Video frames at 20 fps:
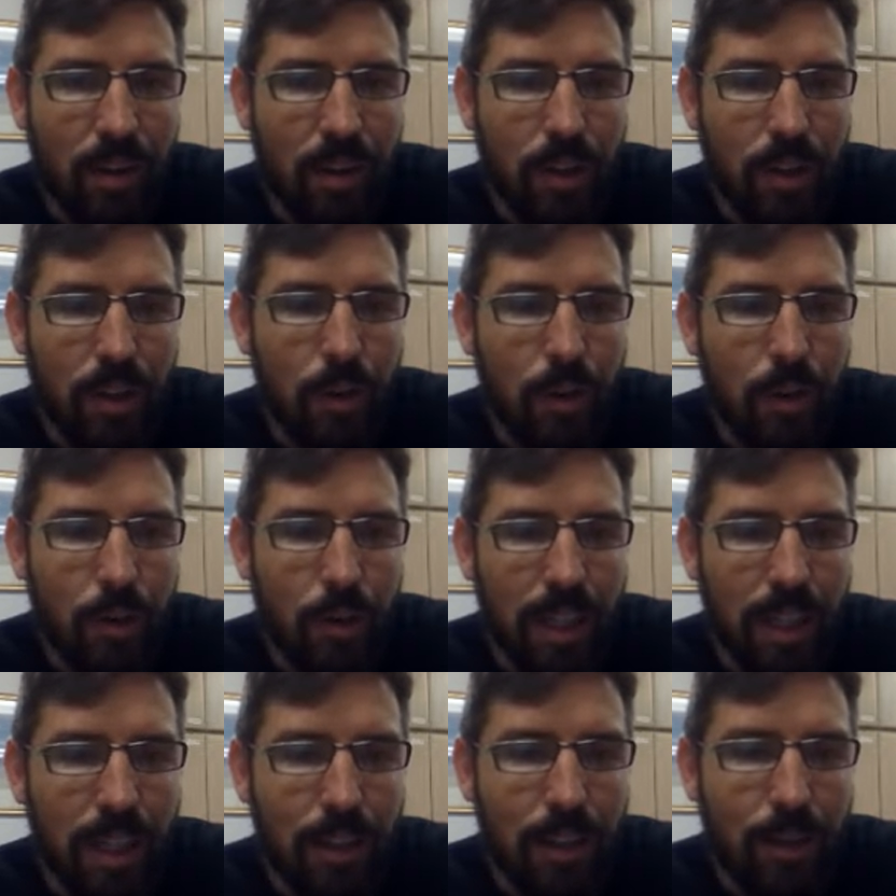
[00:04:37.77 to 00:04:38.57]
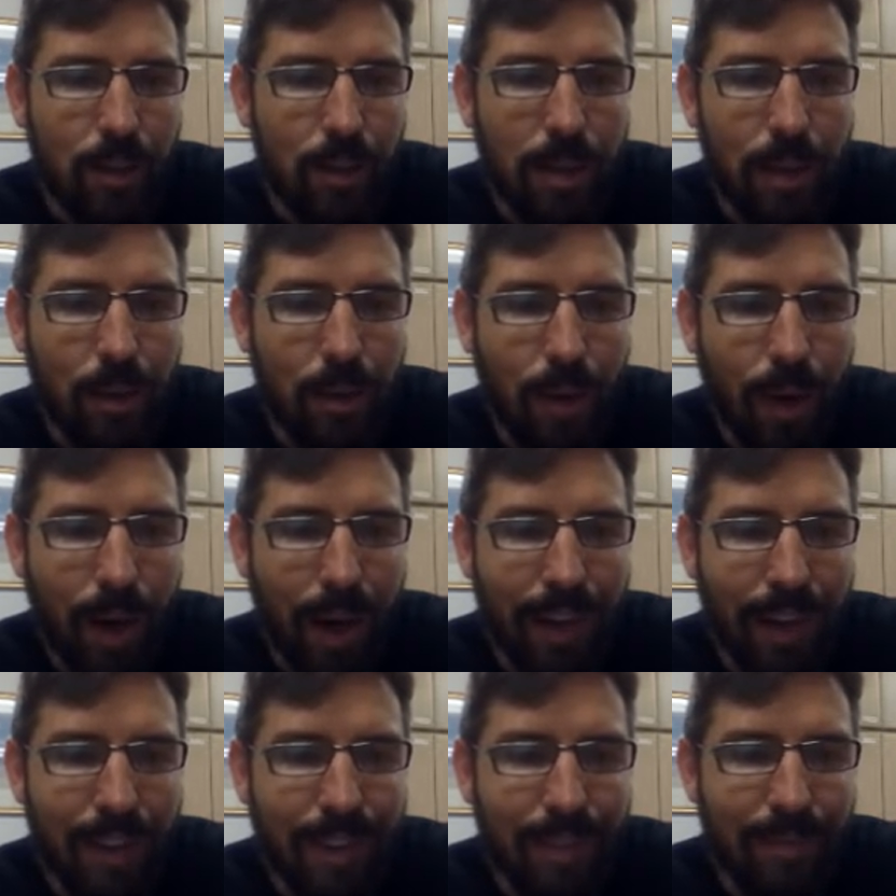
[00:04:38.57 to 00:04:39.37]
You need to be
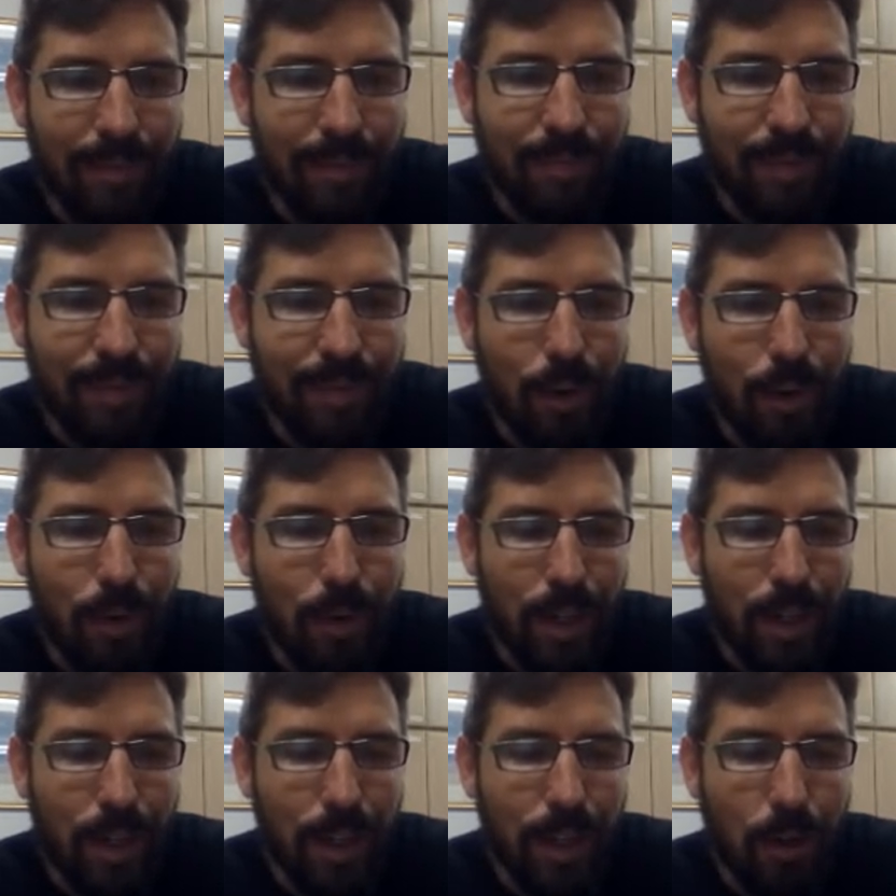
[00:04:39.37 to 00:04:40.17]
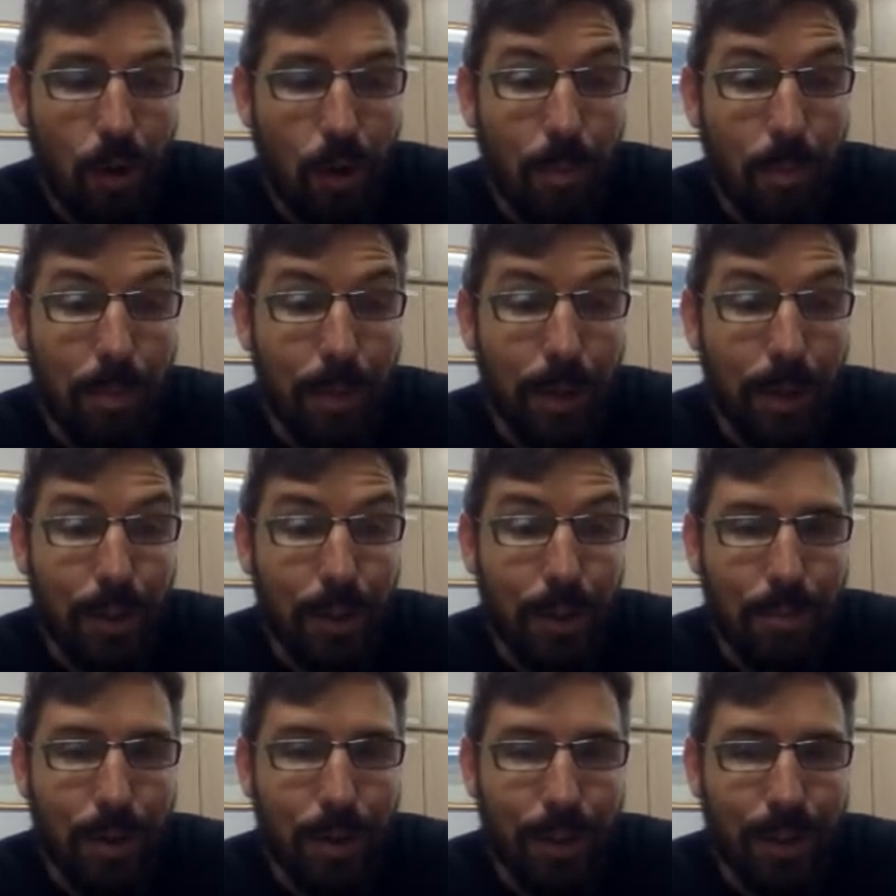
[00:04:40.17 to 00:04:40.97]
quiet. You need to open
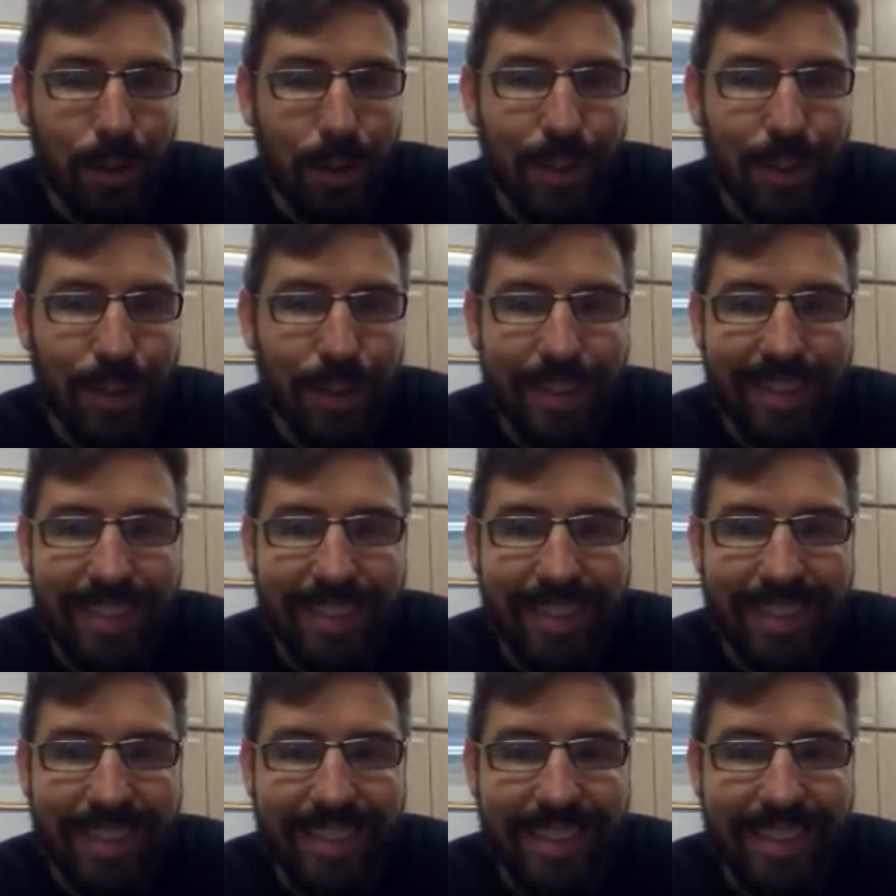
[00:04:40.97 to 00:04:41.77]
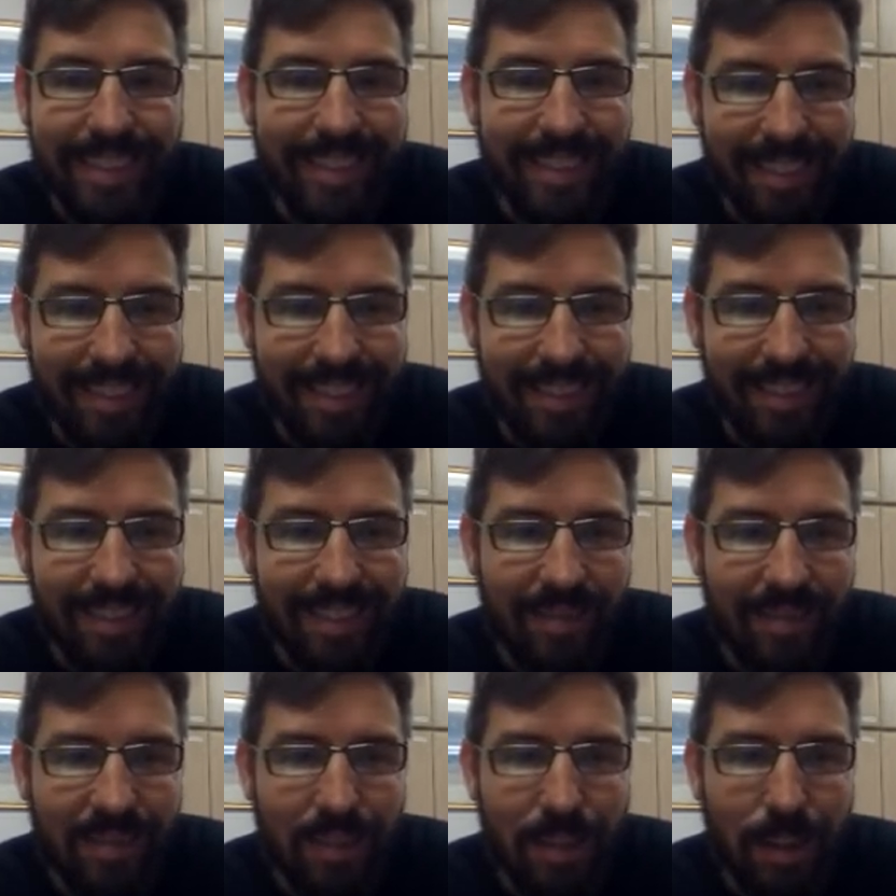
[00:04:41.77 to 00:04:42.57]
your books.
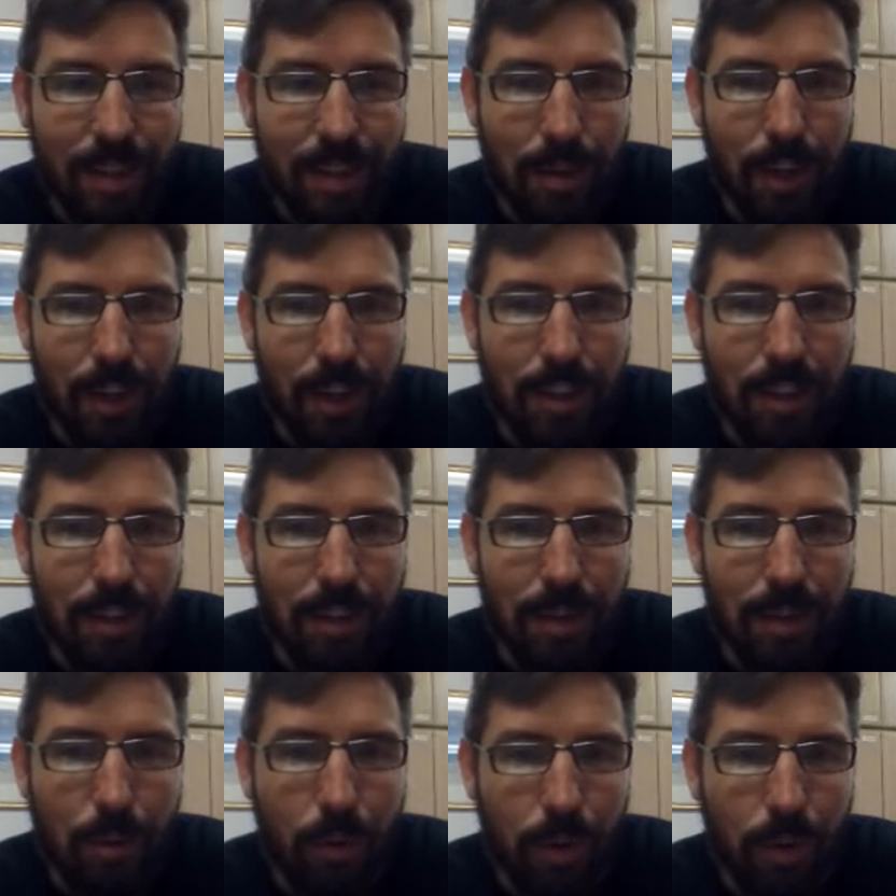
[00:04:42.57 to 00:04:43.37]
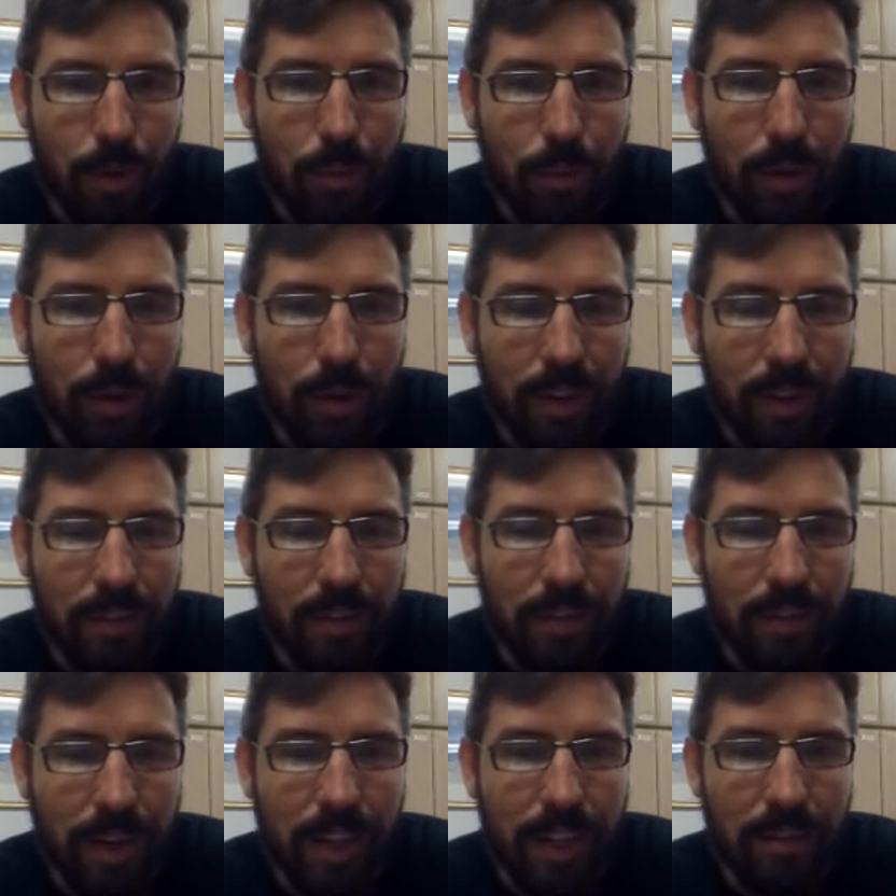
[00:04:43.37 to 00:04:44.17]
I'm talking to more than one,
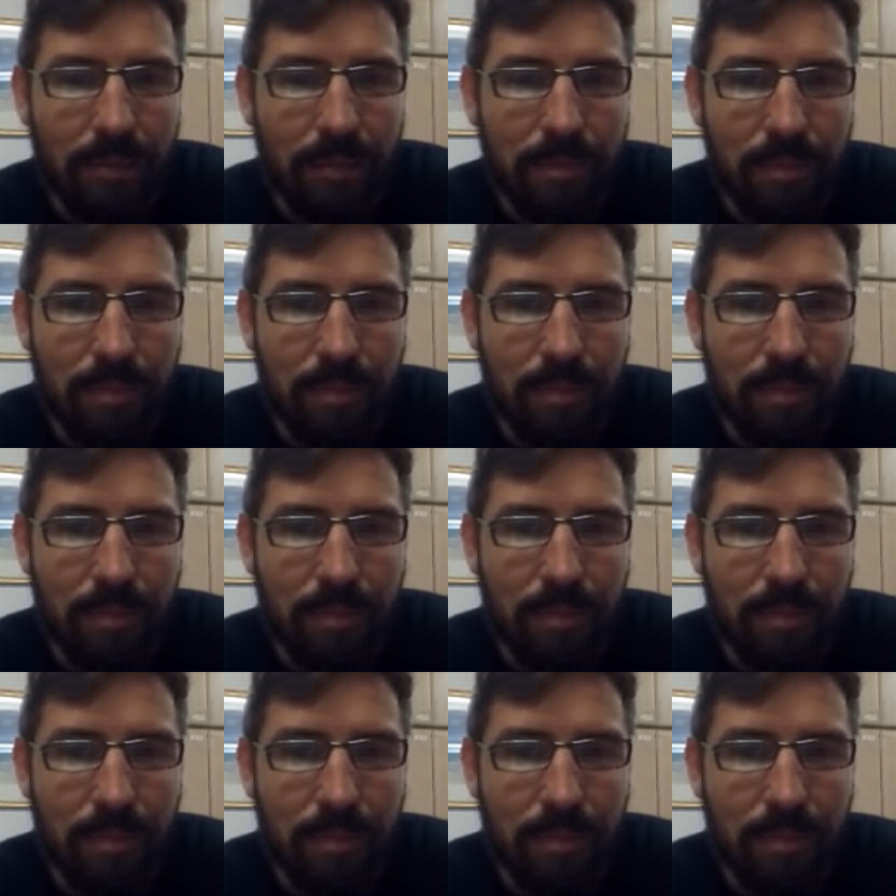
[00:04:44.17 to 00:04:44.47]
right?